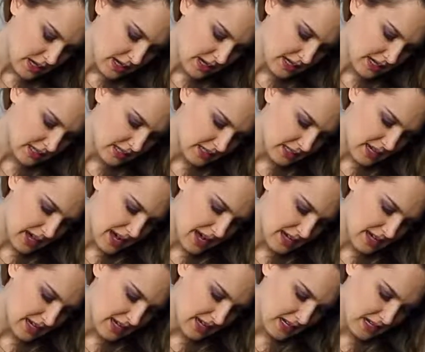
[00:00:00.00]
is I
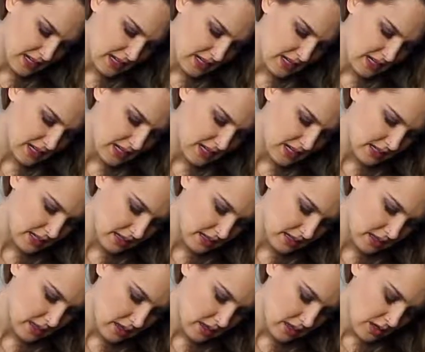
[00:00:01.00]
can
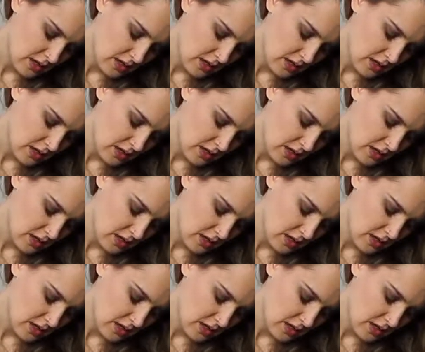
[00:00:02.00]
get